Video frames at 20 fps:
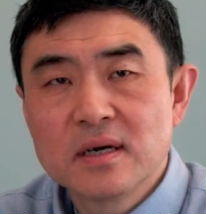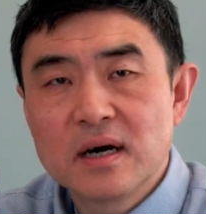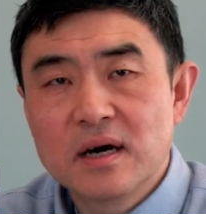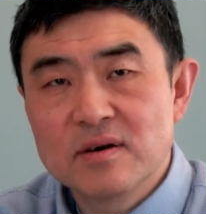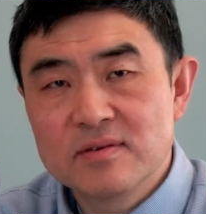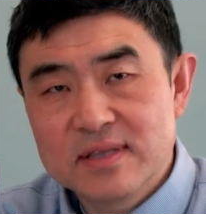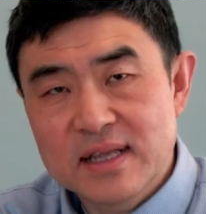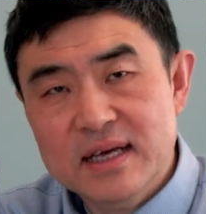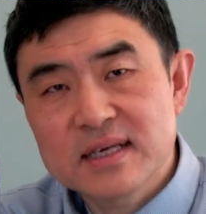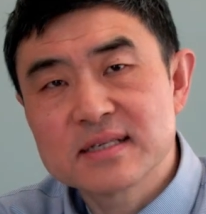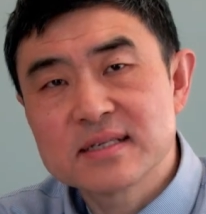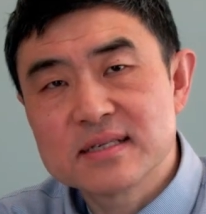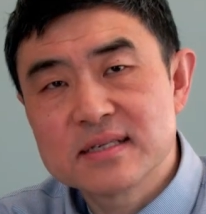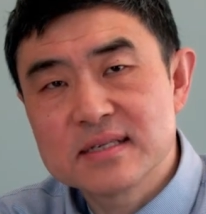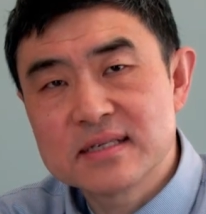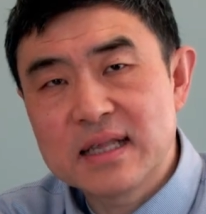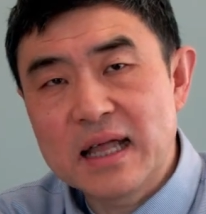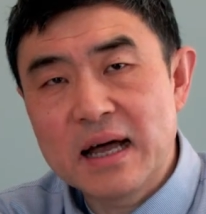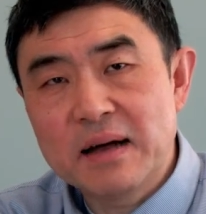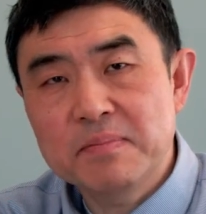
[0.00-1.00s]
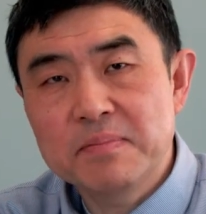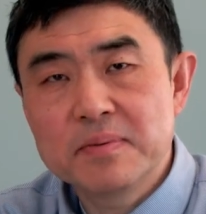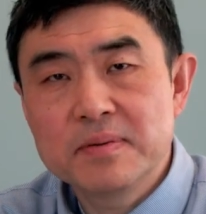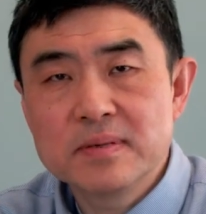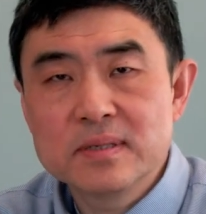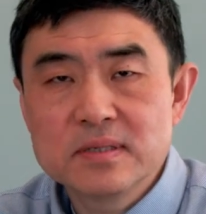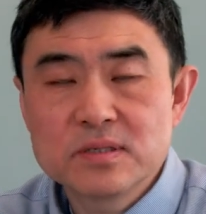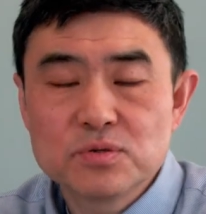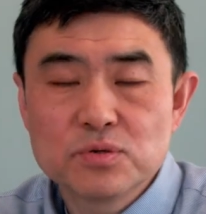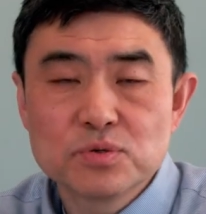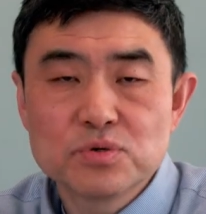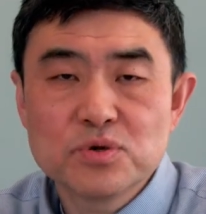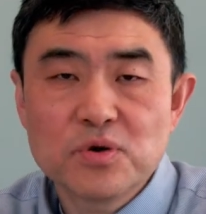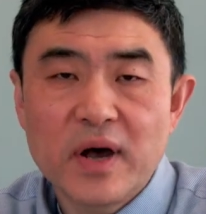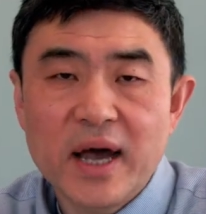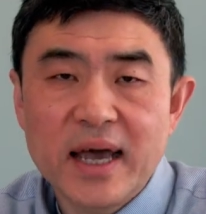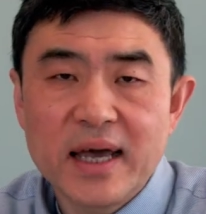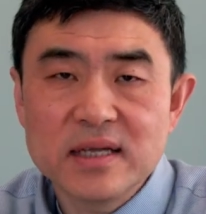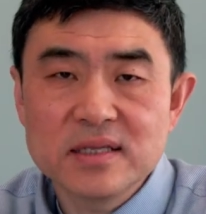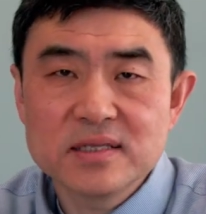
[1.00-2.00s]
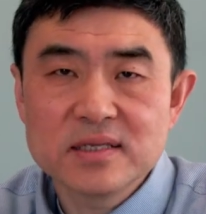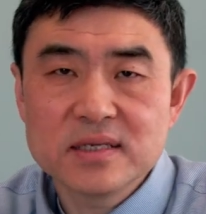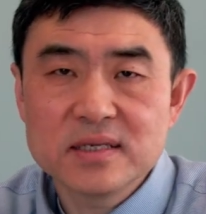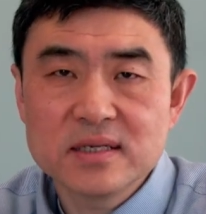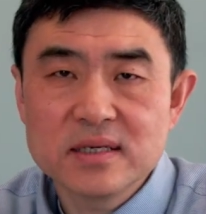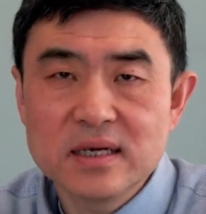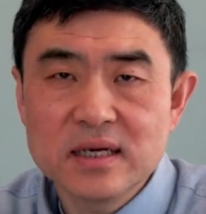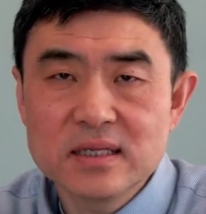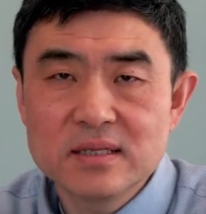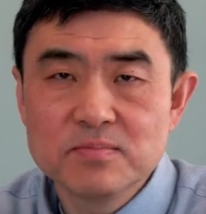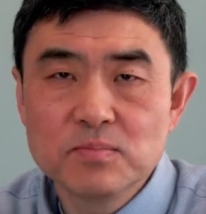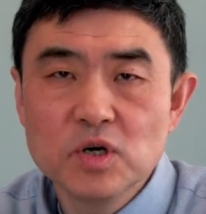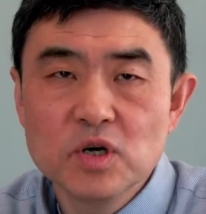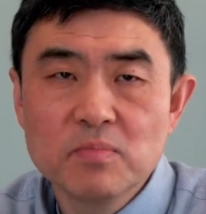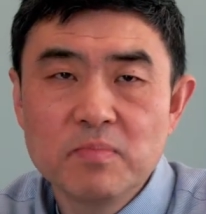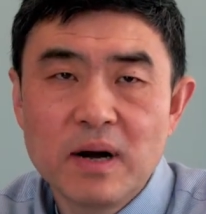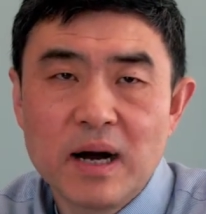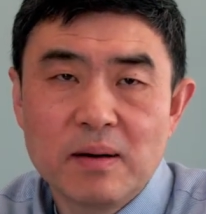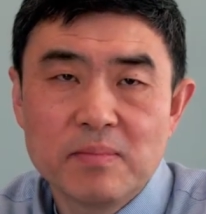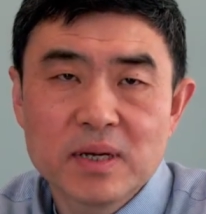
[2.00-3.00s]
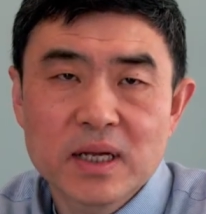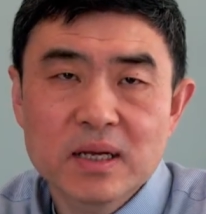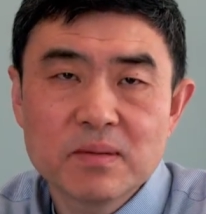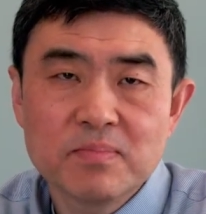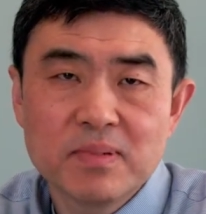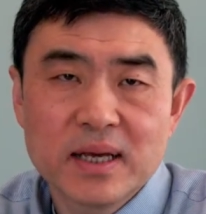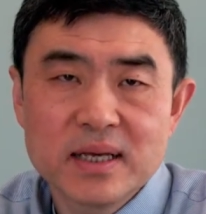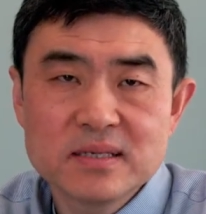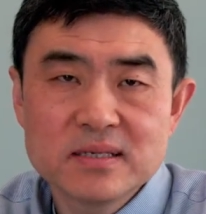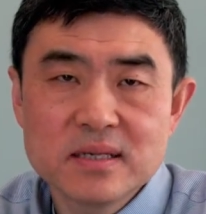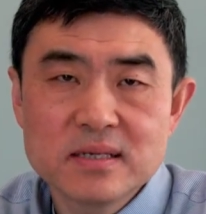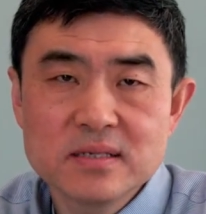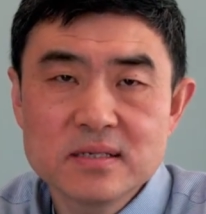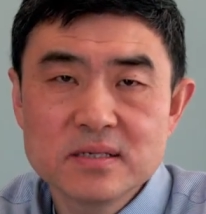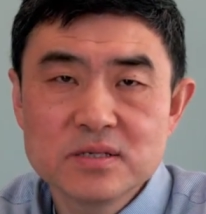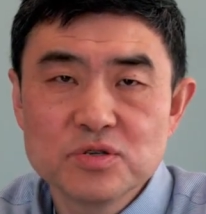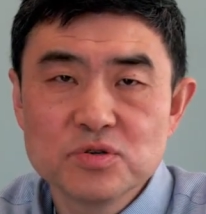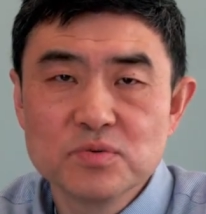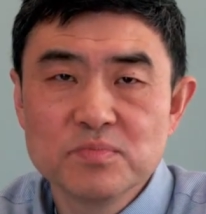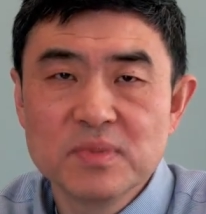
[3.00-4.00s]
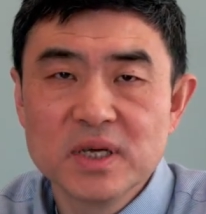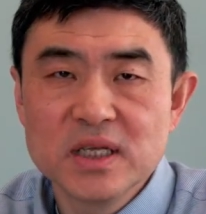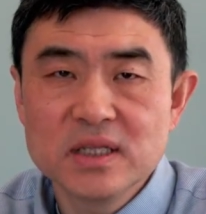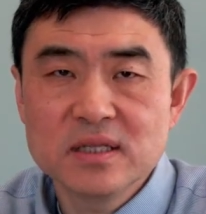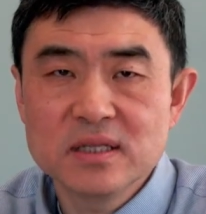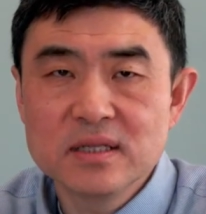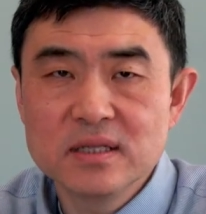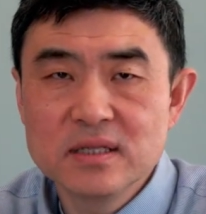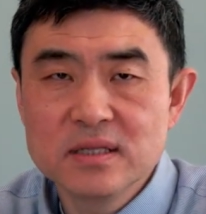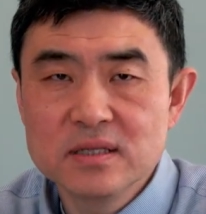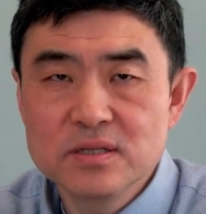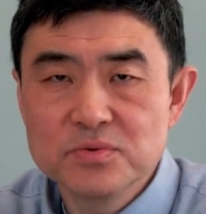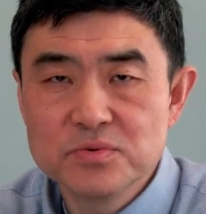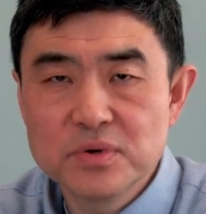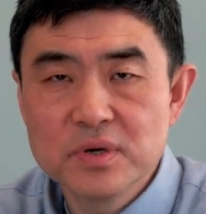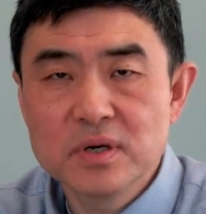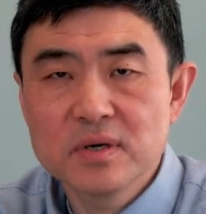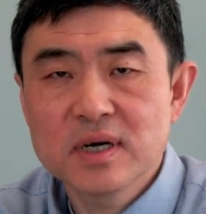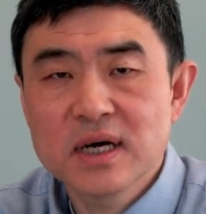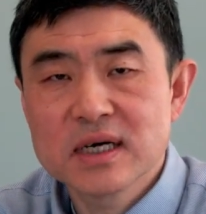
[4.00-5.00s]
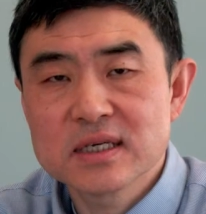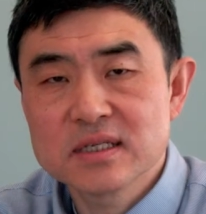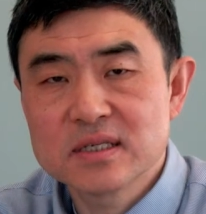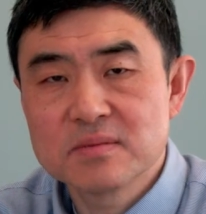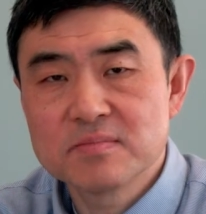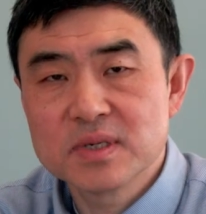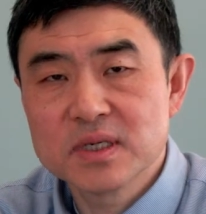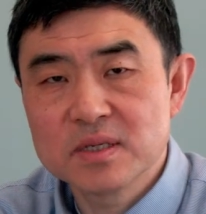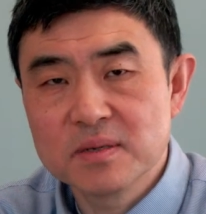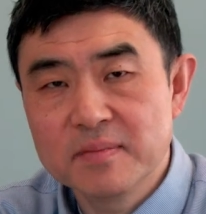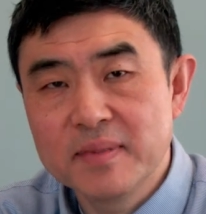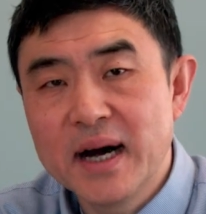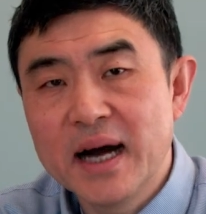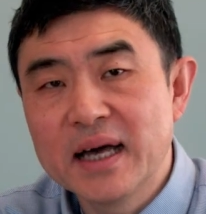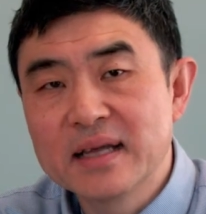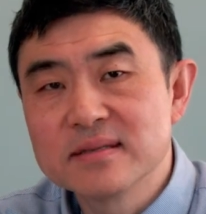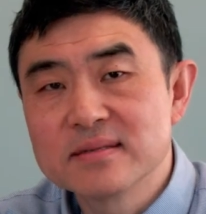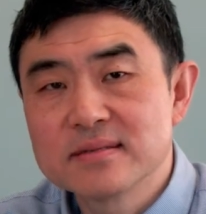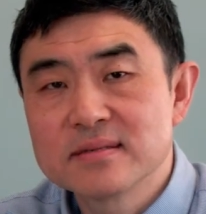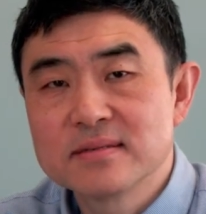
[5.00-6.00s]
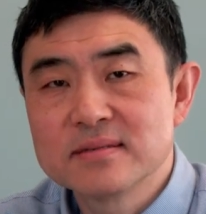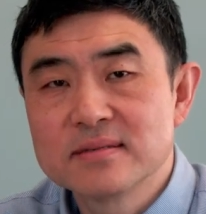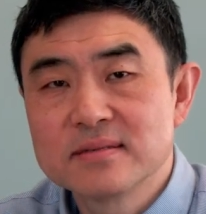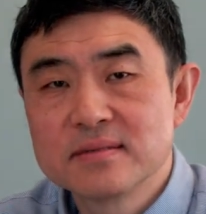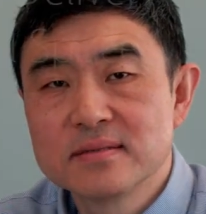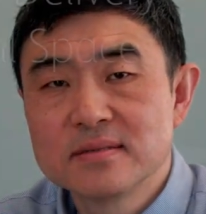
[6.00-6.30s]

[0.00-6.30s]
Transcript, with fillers: Our next step is to try it at more public places to meet real customer demands.